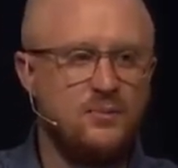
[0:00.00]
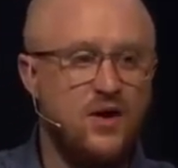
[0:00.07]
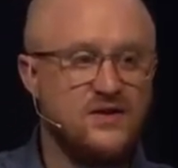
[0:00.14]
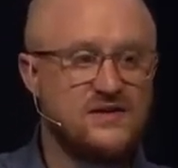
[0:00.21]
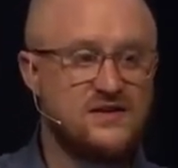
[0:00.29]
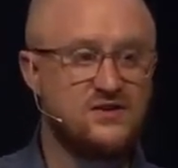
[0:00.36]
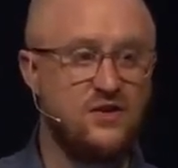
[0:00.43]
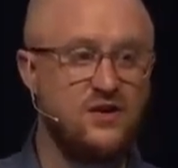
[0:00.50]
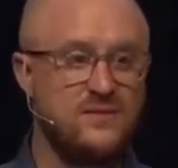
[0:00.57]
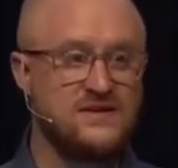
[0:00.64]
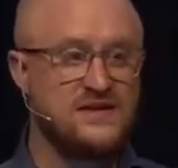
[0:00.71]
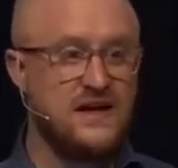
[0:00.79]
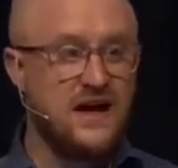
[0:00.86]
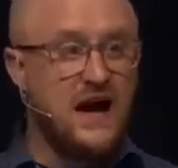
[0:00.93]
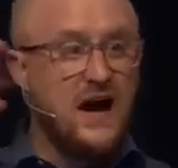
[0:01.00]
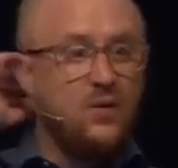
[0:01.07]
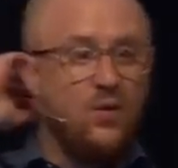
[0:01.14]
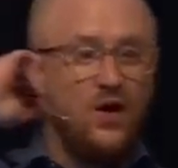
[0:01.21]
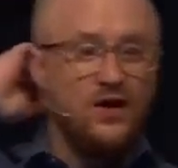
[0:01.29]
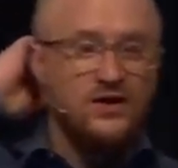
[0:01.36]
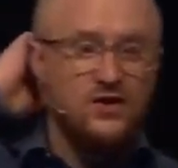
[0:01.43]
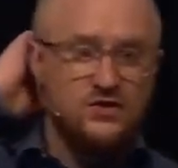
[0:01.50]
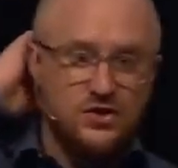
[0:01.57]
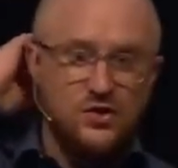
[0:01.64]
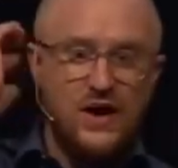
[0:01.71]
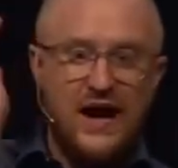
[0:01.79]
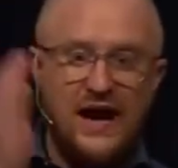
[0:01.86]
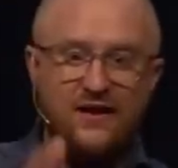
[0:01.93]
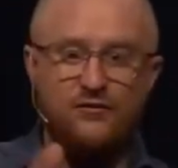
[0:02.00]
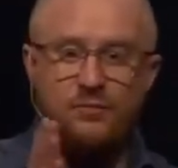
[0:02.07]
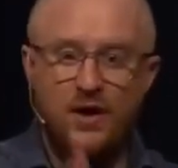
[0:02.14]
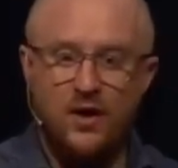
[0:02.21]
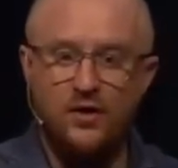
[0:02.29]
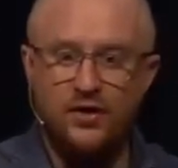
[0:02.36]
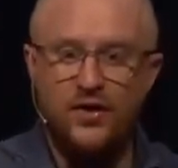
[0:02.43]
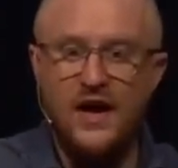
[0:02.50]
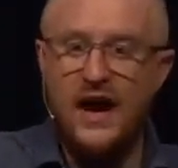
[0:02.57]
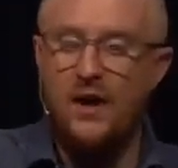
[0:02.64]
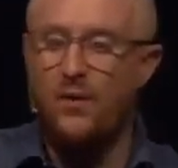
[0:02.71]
Paul's exhorting them. He's like, I want you to have both.